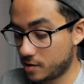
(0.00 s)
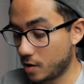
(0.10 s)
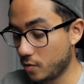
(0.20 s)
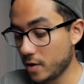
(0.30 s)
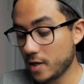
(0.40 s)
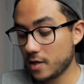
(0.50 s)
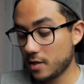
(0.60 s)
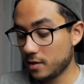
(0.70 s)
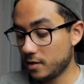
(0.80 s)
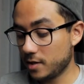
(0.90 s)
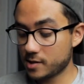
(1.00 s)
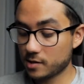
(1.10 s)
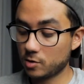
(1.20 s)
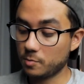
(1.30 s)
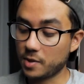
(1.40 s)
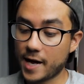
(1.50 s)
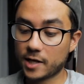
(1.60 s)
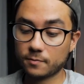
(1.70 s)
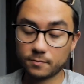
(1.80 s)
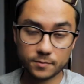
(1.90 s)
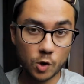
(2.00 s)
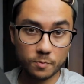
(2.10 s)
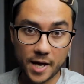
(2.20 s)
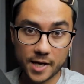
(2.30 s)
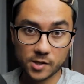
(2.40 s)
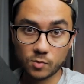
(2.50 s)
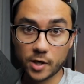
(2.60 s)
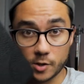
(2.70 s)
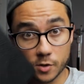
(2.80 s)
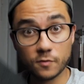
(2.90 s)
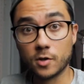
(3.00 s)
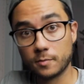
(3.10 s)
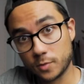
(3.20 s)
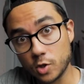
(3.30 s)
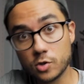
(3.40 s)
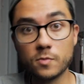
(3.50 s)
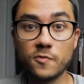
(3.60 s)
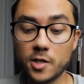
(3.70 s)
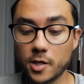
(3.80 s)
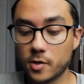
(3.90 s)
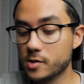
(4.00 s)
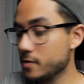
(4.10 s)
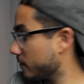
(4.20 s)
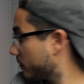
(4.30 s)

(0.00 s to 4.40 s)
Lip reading: so this little black notepad is what I use for YouTube videos.